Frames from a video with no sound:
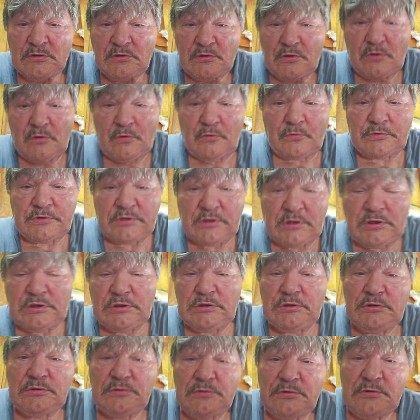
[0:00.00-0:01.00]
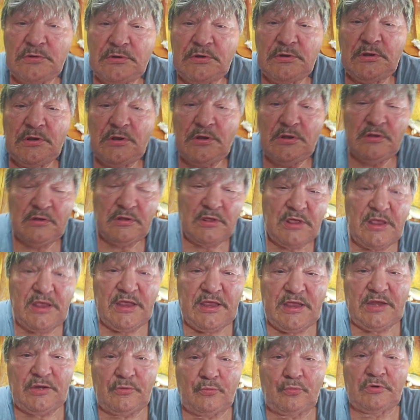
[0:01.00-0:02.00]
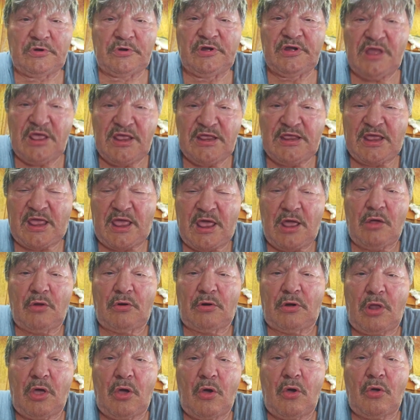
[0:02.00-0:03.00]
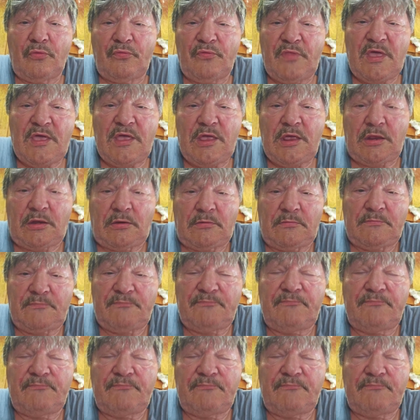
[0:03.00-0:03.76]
Okay? And when they outlawed that,